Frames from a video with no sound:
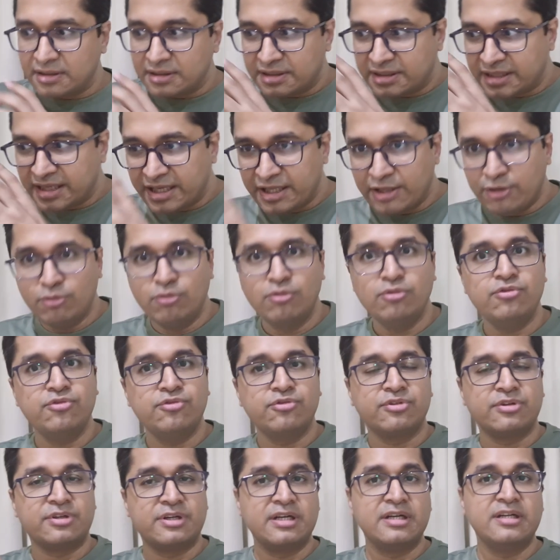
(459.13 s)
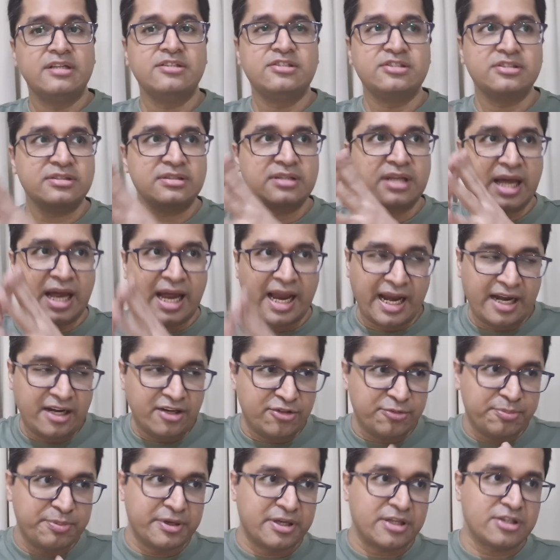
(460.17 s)
They use religion and
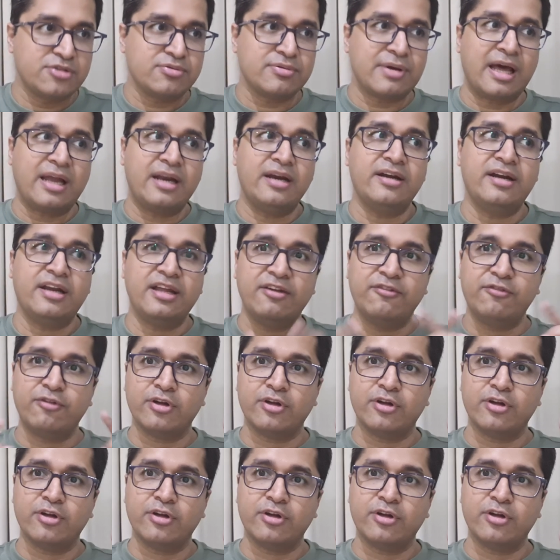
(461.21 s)
spirituality